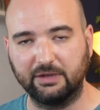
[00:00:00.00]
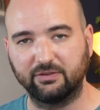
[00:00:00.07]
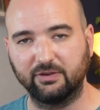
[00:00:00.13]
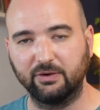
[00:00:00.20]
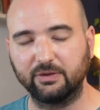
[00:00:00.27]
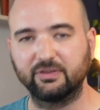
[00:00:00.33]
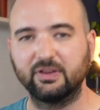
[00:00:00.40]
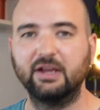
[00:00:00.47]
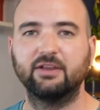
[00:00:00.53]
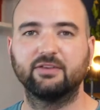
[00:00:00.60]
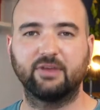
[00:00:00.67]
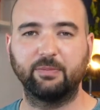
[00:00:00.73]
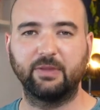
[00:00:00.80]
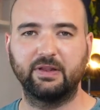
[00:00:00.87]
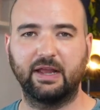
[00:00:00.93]
So it's
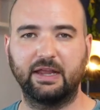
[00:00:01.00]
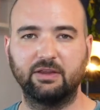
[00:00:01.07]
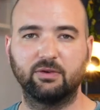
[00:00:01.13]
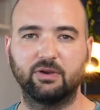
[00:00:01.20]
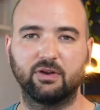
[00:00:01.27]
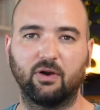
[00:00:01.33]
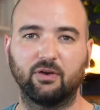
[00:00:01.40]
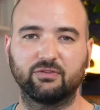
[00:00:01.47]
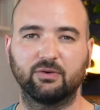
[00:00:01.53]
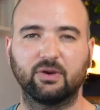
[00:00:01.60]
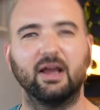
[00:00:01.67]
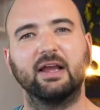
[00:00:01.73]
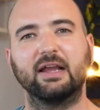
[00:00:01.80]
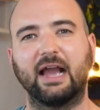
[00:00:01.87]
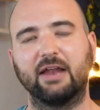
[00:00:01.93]
something that you can also
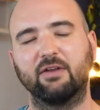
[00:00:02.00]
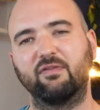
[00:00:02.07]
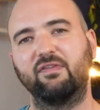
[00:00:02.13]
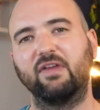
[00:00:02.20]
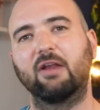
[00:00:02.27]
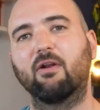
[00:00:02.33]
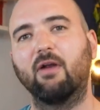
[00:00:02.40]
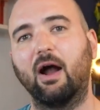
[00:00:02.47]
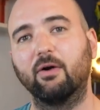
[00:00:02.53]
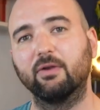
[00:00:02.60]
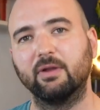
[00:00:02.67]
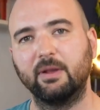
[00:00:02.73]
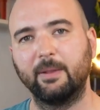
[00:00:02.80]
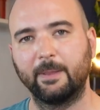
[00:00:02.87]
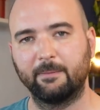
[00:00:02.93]
figure out
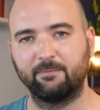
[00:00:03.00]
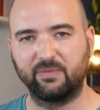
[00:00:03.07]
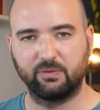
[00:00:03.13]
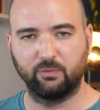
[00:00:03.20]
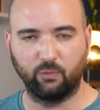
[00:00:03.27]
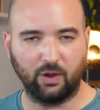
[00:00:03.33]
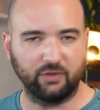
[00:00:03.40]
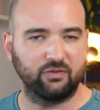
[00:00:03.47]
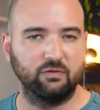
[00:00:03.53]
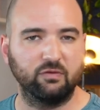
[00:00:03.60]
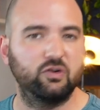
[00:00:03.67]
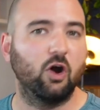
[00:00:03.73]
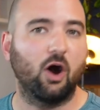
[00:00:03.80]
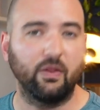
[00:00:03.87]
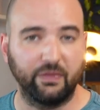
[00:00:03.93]
once you've
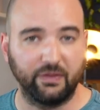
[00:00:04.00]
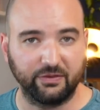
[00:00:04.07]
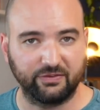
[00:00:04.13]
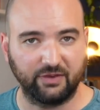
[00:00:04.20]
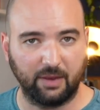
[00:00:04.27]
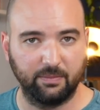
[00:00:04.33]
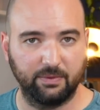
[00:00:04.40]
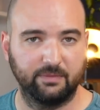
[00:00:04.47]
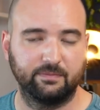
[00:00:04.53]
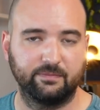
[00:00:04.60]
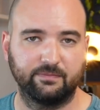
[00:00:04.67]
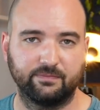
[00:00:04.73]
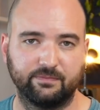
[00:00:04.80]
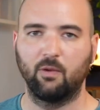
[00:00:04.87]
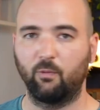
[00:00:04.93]
gotten the sub.
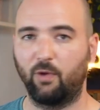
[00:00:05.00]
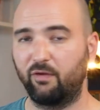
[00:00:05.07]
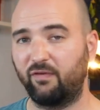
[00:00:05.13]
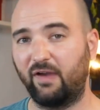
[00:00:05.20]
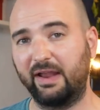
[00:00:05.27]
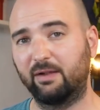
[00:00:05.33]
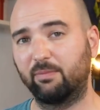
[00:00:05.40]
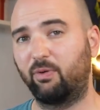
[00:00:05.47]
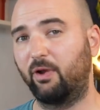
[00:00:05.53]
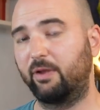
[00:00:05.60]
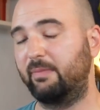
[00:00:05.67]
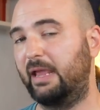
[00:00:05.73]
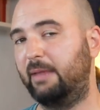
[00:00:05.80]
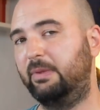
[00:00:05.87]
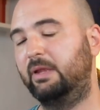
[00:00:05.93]
One final point
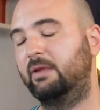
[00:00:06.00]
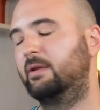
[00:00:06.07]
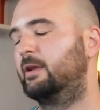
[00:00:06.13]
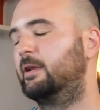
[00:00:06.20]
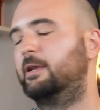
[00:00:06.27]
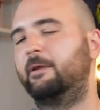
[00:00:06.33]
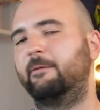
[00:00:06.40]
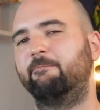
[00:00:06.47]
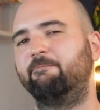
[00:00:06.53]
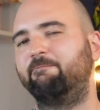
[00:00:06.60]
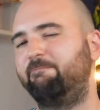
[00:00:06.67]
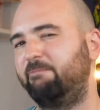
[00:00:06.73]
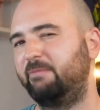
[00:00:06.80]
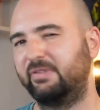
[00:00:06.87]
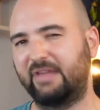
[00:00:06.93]
maybe,
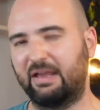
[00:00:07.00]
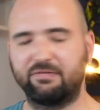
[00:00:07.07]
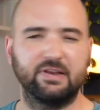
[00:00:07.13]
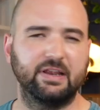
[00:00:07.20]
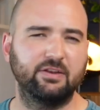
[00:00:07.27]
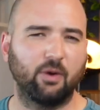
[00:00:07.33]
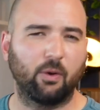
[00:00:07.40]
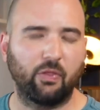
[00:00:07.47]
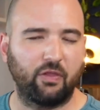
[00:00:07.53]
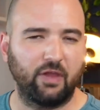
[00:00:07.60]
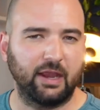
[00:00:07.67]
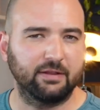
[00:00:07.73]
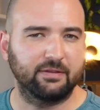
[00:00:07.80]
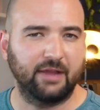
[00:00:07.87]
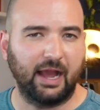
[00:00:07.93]
definitely don't
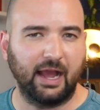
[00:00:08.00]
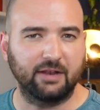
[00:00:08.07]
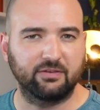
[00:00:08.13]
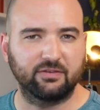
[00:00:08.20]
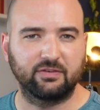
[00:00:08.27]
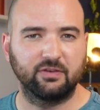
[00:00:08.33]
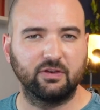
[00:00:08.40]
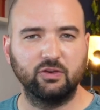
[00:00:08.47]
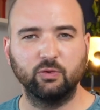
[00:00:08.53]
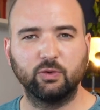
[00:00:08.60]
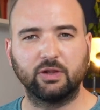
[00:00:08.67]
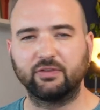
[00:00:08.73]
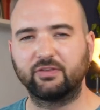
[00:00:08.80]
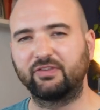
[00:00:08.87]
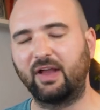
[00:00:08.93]
think that you
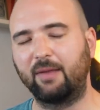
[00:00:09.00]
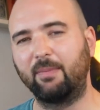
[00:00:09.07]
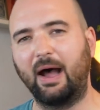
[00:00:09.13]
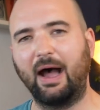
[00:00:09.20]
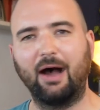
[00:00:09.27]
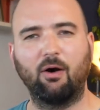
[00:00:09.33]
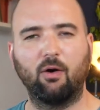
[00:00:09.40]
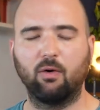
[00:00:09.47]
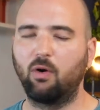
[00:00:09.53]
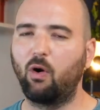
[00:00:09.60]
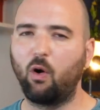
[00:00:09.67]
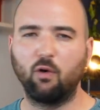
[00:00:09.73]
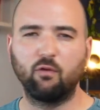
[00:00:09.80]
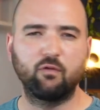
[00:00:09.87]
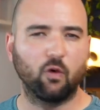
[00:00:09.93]
can somehow
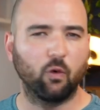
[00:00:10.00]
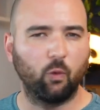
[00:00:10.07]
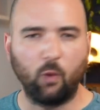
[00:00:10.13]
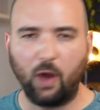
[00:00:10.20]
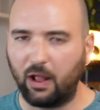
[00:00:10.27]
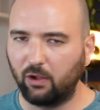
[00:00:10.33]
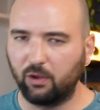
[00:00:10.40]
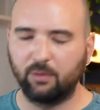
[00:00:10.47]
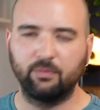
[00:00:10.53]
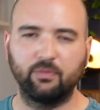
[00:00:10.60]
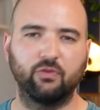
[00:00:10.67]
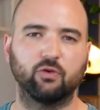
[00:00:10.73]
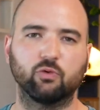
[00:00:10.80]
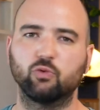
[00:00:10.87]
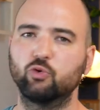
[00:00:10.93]
overwhelm
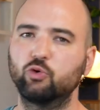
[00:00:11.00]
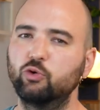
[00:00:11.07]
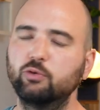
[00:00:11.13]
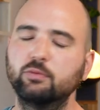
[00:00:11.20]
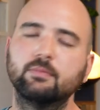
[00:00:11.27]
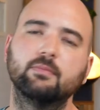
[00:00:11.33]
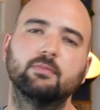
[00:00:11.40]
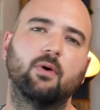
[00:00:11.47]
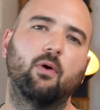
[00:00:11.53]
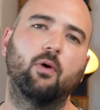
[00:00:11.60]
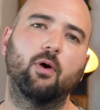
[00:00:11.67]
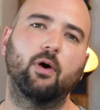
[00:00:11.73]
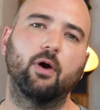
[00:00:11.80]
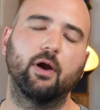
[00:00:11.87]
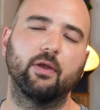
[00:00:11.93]
the room,
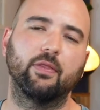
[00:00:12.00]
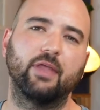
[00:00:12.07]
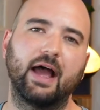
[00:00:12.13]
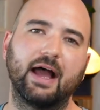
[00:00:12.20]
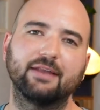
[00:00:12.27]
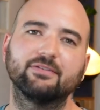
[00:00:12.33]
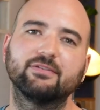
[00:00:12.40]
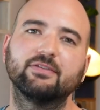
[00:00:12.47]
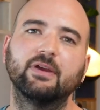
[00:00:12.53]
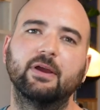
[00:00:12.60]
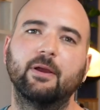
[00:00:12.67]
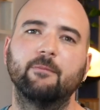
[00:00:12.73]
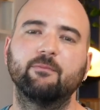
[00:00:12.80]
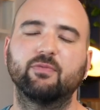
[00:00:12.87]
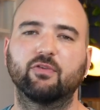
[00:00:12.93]
or that
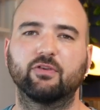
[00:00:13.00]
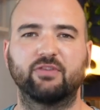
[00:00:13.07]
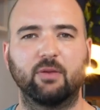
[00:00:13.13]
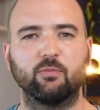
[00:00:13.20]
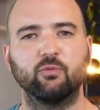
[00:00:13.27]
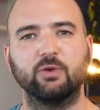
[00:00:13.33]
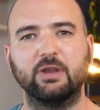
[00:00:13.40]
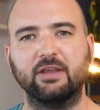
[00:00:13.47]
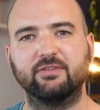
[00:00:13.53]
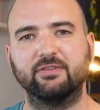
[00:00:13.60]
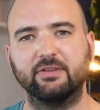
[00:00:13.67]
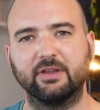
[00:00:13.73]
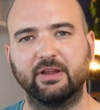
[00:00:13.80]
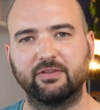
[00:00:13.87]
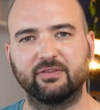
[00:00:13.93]
for some reason
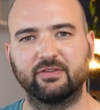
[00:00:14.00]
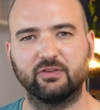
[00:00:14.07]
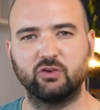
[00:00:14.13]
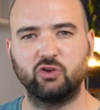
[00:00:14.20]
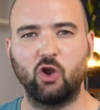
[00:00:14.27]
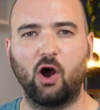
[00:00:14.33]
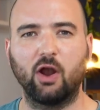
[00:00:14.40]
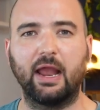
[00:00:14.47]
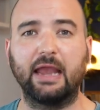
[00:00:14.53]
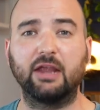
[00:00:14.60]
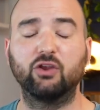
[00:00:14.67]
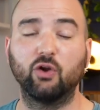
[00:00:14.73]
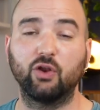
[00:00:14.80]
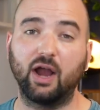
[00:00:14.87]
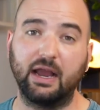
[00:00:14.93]
it's not a
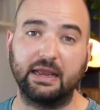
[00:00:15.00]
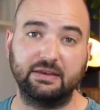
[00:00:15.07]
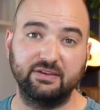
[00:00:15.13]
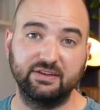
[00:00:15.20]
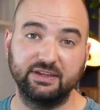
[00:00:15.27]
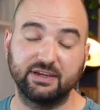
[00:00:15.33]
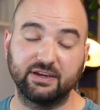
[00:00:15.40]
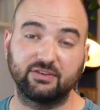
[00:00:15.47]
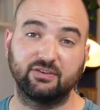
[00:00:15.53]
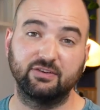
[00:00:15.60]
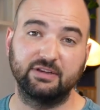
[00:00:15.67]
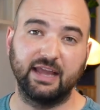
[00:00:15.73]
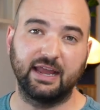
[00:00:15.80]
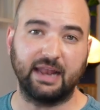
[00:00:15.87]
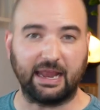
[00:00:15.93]
good idea to
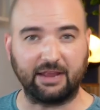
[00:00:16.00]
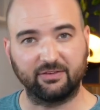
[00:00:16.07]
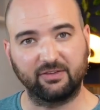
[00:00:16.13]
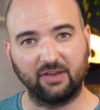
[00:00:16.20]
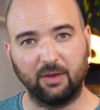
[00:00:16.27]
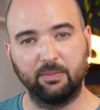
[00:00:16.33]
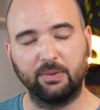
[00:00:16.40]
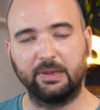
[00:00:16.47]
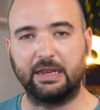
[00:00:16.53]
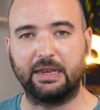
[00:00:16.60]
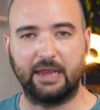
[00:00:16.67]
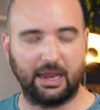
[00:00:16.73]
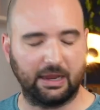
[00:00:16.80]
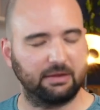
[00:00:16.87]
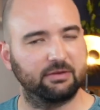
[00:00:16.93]
get a sub in
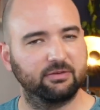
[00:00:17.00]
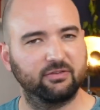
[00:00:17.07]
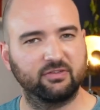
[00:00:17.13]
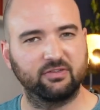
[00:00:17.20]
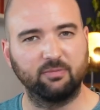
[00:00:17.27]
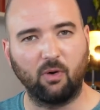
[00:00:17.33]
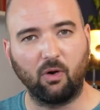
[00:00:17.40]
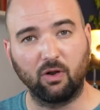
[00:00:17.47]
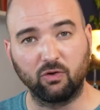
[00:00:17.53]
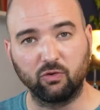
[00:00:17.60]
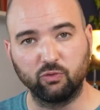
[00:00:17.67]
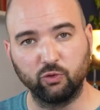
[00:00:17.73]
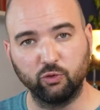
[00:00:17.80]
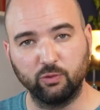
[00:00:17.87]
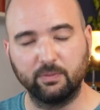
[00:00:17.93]
a smaller
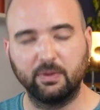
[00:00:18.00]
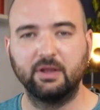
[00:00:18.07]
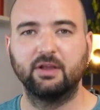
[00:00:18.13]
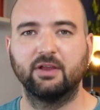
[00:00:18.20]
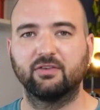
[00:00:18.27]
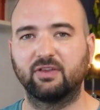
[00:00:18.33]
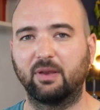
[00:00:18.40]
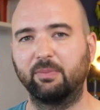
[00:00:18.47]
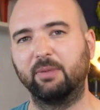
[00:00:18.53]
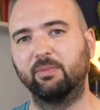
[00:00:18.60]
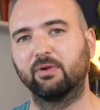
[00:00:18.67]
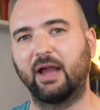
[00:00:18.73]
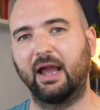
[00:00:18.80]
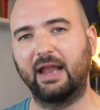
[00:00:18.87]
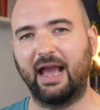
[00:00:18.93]
room. Some people
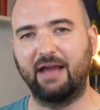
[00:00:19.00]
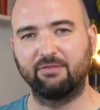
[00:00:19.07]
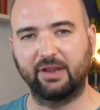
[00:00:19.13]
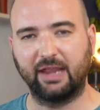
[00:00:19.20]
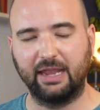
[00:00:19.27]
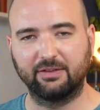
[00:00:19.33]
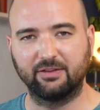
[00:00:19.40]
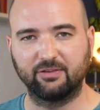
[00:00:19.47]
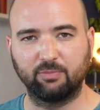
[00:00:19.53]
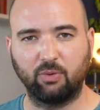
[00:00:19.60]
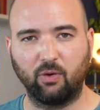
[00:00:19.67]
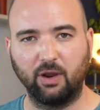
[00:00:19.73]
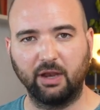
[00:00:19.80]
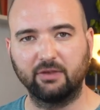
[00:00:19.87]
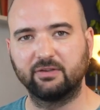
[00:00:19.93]
advocate this
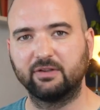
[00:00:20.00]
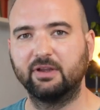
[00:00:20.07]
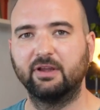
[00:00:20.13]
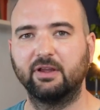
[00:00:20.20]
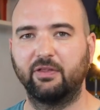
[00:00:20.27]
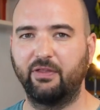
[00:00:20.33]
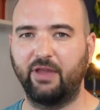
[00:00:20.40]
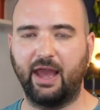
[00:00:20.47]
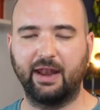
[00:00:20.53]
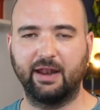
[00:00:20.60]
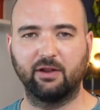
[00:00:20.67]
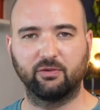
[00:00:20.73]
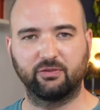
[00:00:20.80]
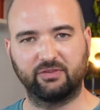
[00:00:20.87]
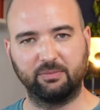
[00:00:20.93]
point that
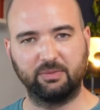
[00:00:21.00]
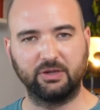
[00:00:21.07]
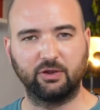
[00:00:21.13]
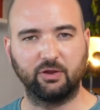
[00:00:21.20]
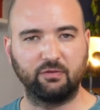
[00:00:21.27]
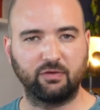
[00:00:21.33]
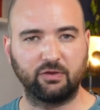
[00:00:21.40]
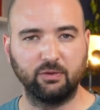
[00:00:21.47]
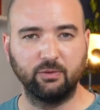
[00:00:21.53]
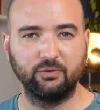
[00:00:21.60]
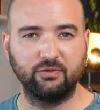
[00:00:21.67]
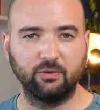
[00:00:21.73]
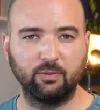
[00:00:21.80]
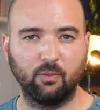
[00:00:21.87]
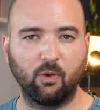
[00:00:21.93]
it'll simply confuse
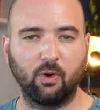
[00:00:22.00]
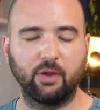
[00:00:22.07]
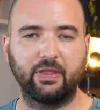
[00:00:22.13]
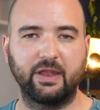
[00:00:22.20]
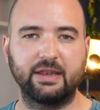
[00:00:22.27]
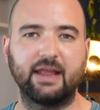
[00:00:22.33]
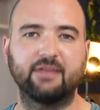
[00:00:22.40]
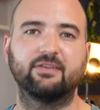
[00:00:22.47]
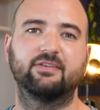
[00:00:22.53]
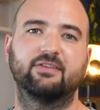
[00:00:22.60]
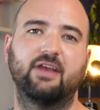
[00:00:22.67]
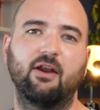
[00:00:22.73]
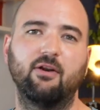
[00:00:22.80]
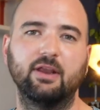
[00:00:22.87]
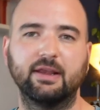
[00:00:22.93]
you more than
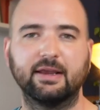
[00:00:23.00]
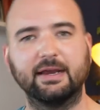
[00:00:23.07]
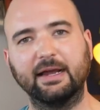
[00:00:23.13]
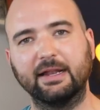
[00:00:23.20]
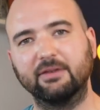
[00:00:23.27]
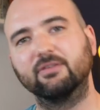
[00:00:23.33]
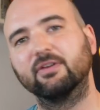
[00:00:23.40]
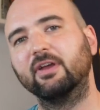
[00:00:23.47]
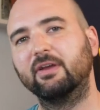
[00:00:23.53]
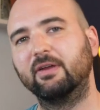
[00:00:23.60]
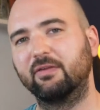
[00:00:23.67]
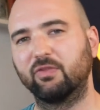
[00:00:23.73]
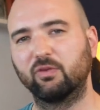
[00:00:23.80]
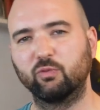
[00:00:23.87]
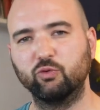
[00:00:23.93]
necessary, and
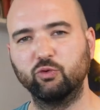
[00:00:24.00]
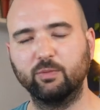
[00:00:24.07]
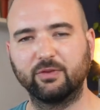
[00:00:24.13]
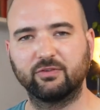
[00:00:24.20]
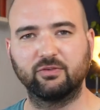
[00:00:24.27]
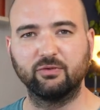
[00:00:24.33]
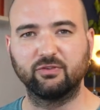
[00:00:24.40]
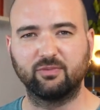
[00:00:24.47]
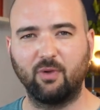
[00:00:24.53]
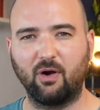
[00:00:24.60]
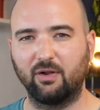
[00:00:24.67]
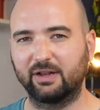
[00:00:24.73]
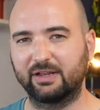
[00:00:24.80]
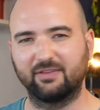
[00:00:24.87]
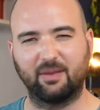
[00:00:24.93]
if the room is too small,
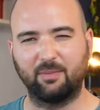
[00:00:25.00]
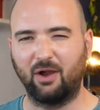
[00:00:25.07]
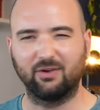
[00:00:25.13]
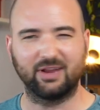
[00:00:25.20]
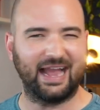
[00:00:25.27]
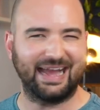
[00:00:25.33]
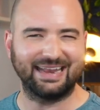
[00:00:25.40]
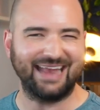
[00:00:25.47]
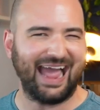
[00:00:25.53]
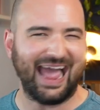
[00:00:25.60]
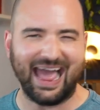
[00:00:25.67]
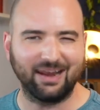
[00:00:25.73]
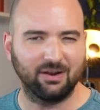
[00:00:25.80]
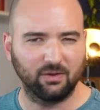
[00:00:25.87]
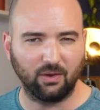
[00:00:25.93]
it somehow can't
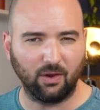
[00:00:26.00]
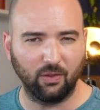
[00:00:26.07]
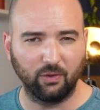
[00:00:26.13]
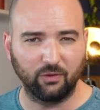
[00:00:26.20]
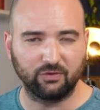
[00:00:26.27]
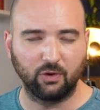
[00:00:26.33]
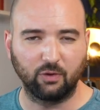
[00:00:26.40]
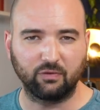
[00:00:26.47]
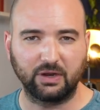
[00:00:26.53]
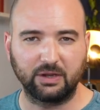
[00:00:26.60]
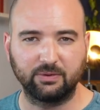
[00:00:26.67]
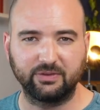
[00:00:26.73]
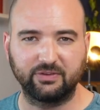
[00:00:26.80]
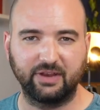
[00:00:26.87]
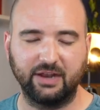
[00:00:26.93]
handle all those low
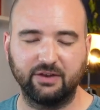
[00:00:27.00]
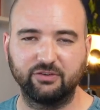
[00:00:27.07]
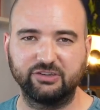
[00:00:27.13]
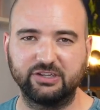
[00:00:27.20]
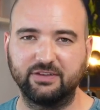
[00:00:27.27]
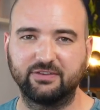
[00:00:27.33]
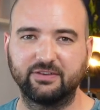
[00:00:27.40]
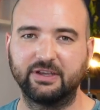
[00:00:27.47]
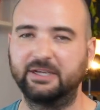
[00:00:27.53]
frequency energies.